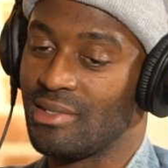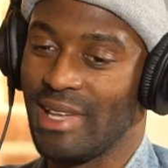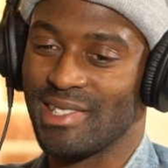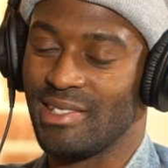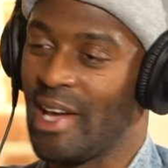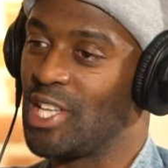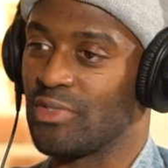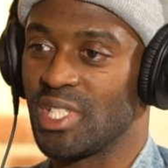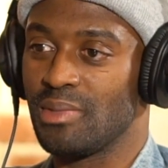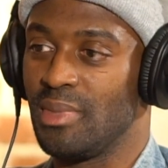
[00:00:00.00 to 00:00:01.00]
that's
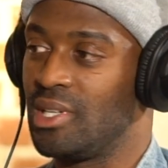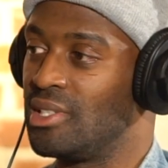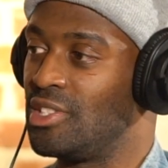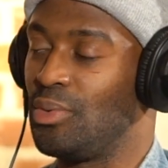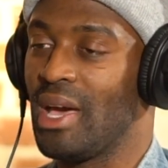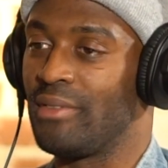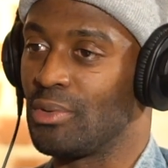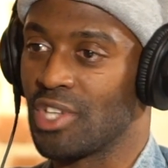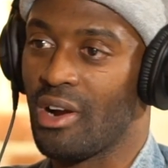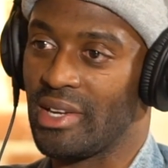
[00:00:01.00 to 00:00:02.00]
dangerous, because you have no
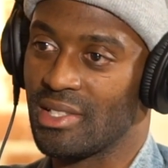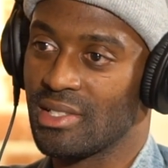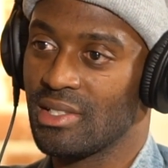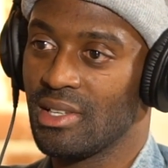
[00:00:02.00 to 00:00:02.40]
targets.